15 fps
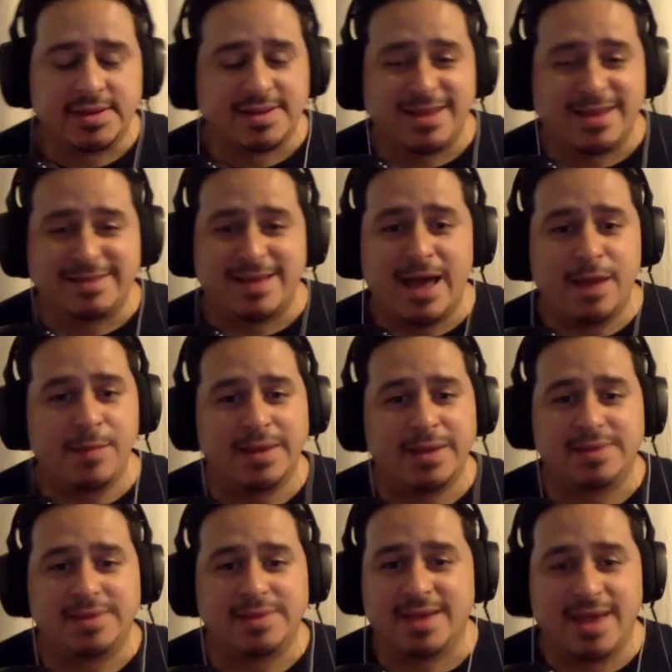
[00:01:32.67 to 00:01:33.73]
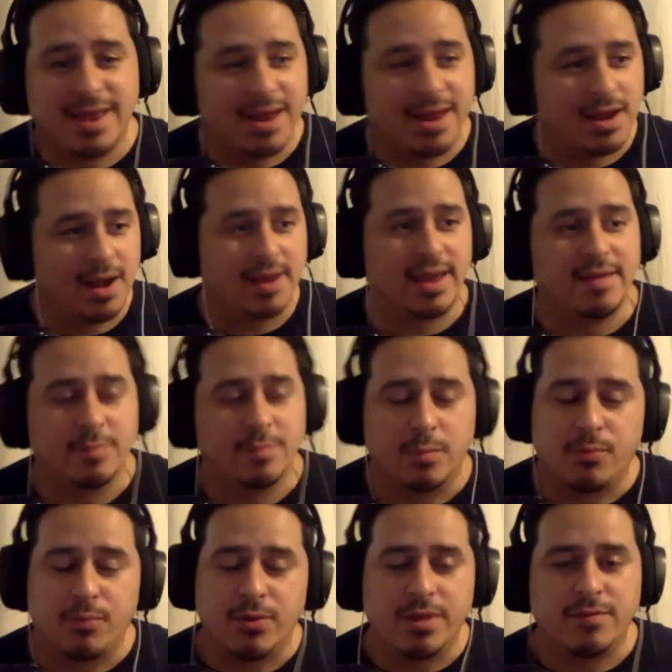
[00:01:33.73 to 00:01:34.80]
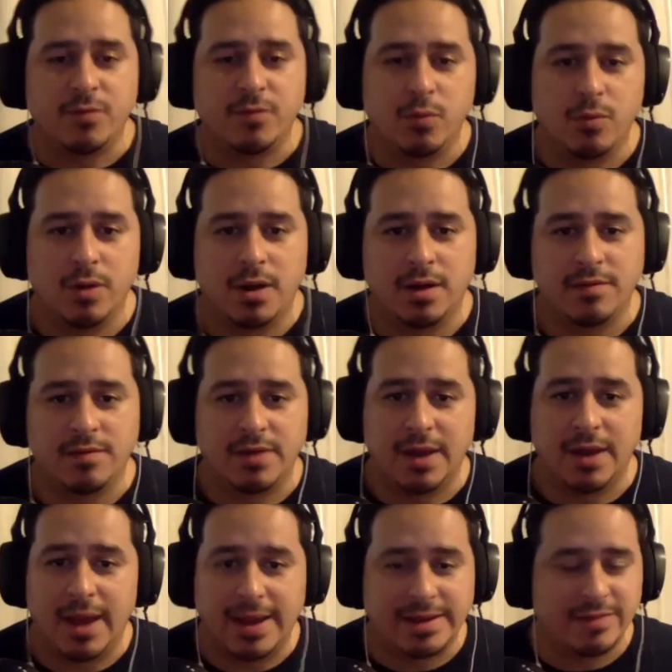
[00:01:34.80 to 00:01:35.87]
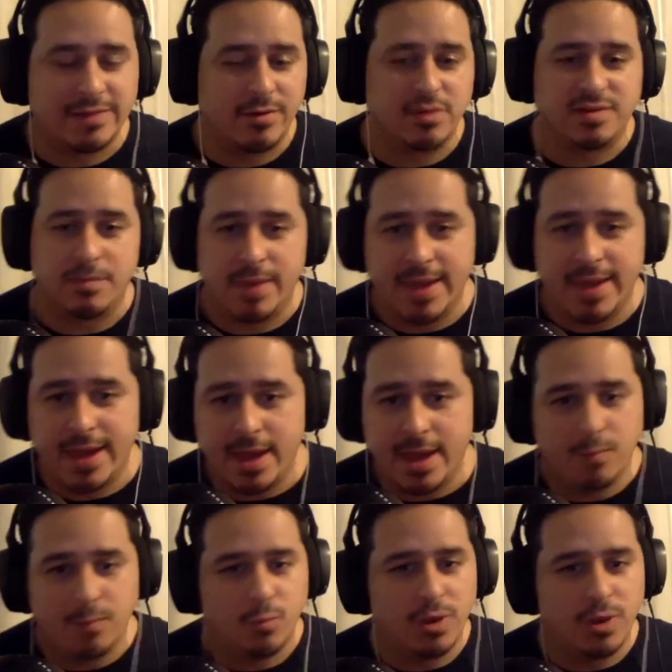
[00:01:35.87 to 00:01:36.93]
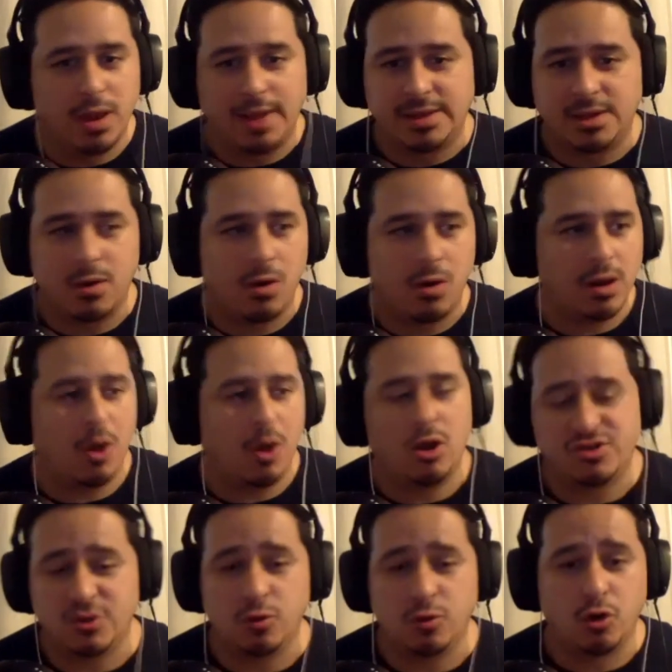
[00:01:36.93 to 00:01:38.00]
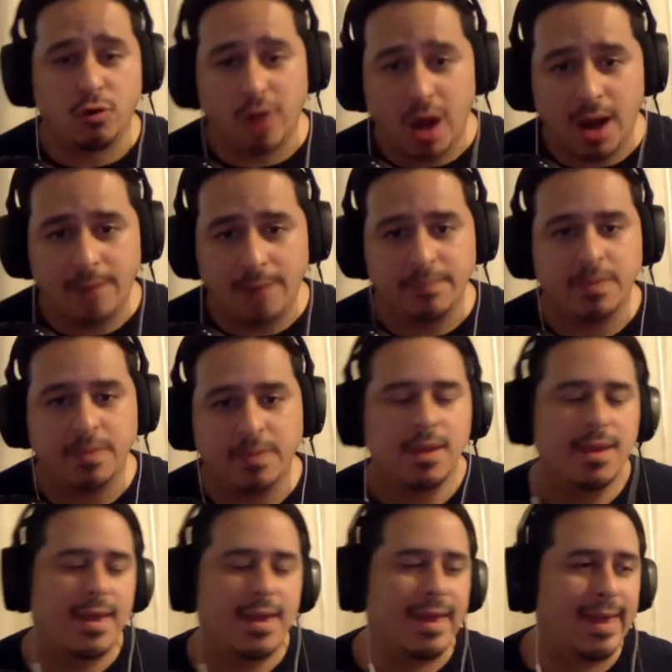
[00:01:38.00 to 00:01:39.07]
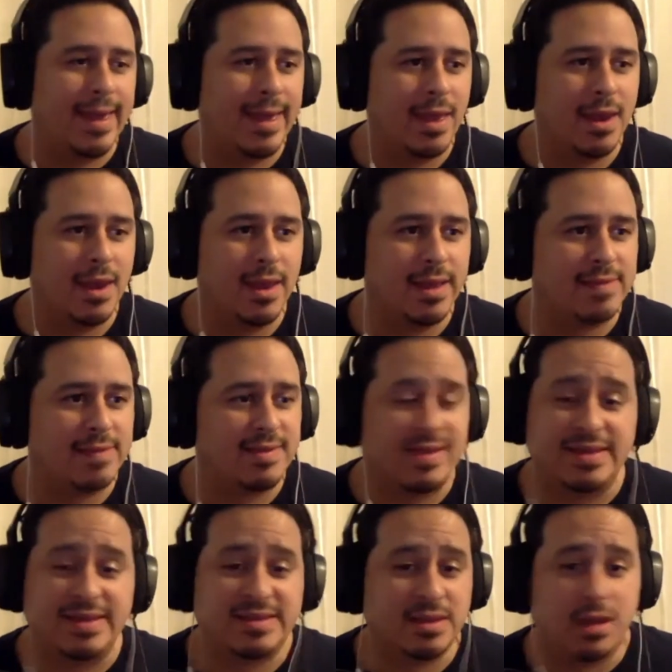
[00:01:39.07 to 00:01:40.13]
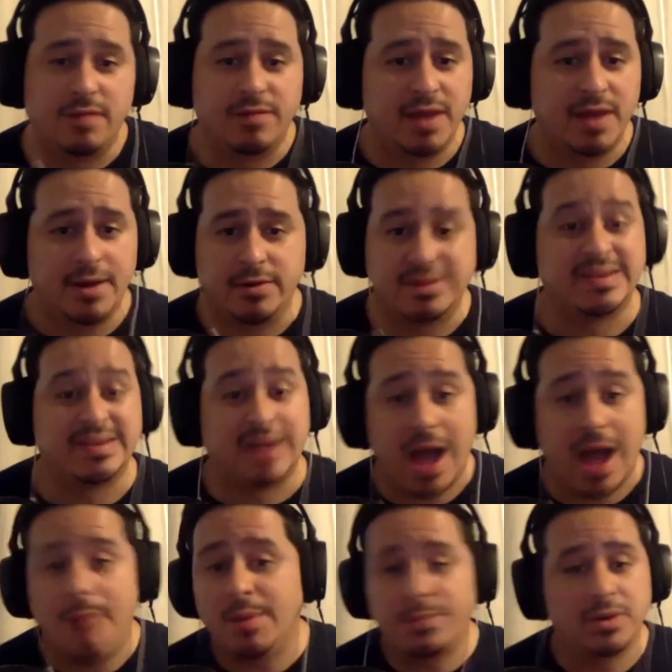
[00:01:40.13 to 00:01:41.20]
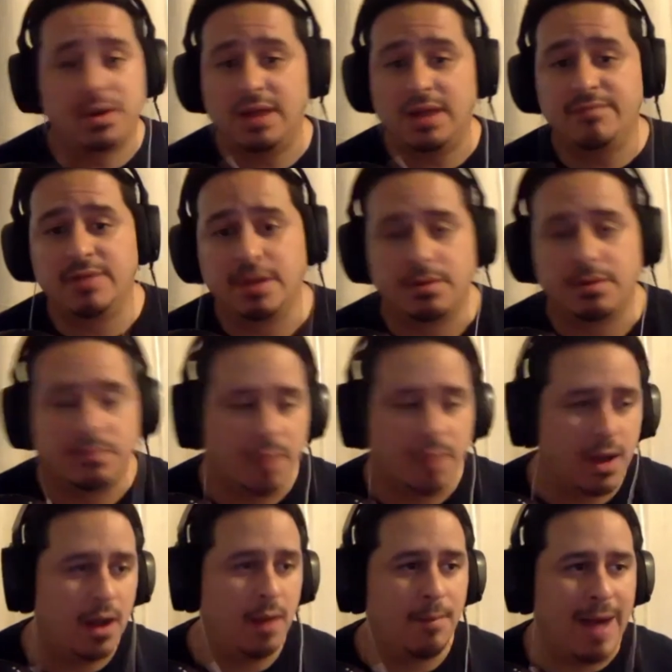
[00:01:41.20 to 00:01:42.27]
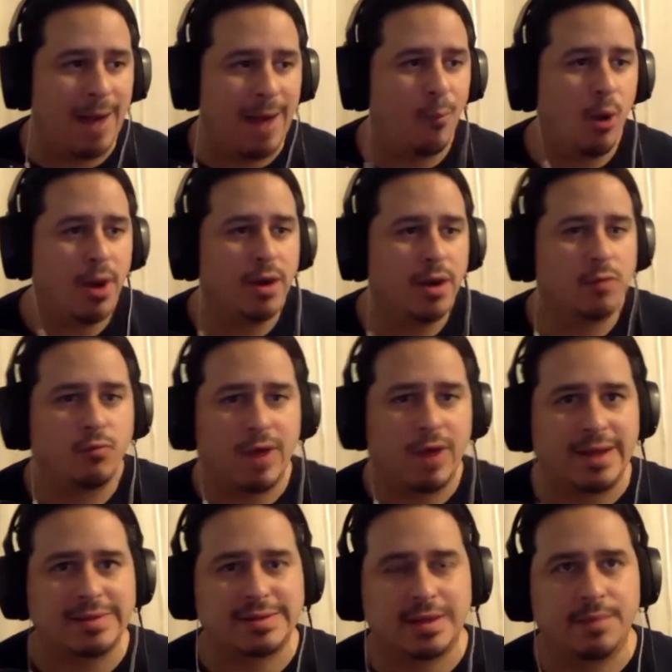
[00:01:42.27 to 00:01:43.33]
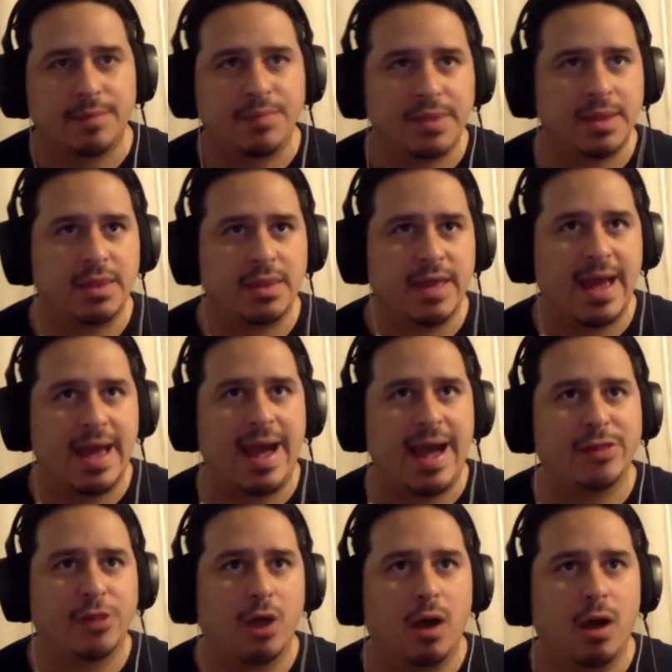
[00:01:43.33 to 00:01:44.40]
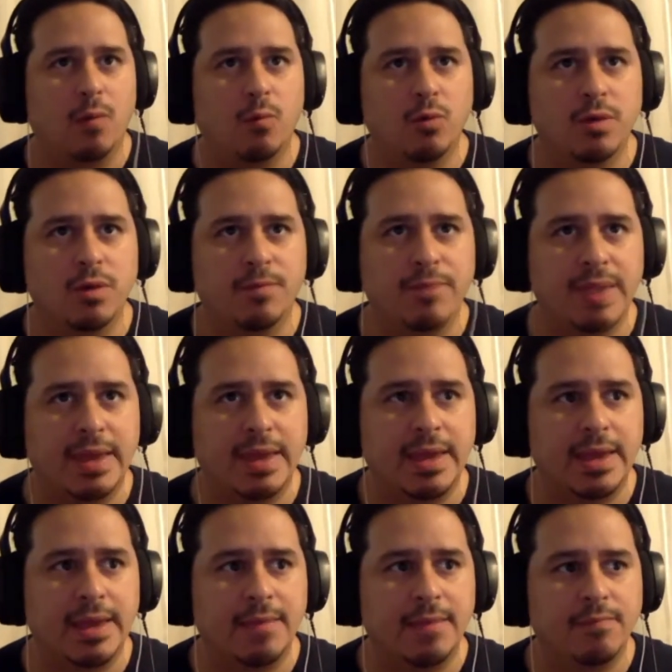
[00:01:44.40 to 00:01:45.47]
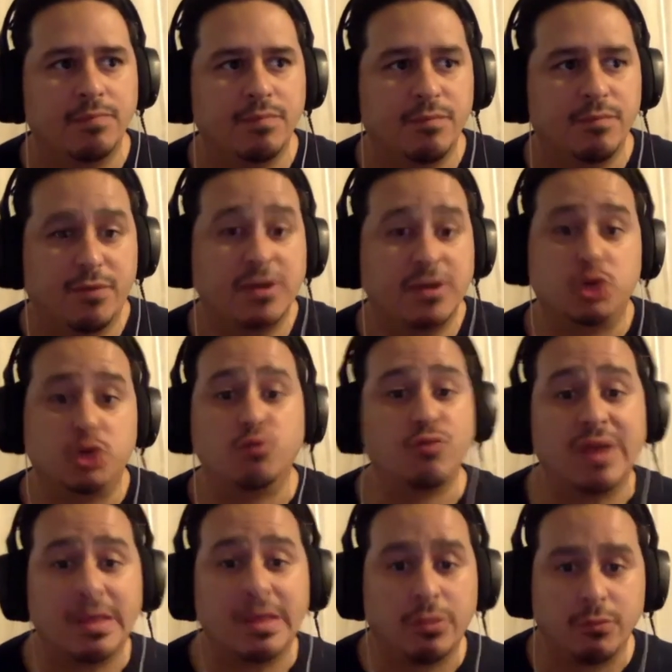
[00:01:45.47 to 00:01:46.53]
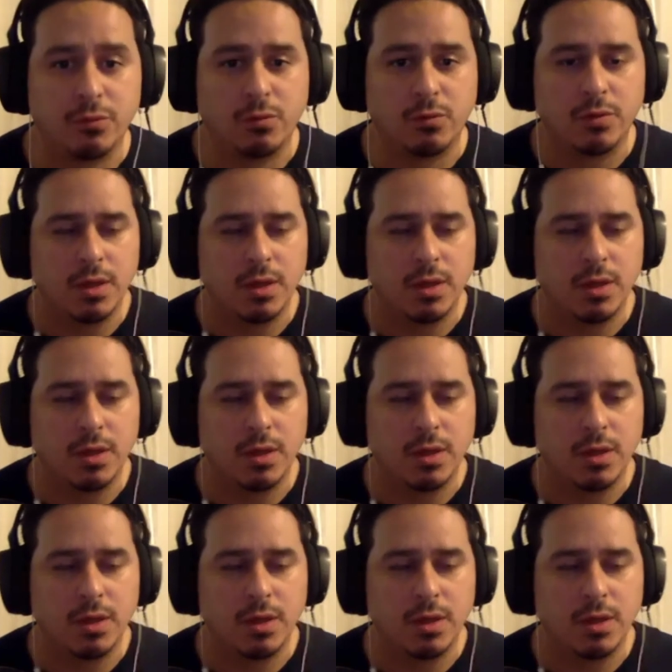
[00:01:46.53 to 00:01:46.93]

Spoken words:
as Anime said, I gave him a preview of Galactic Rodents of Mayhem. We'd like to call it also GROM, and it's a love letter. It's a comic book love letter. I wanted to write something that I thought would be fun to read through.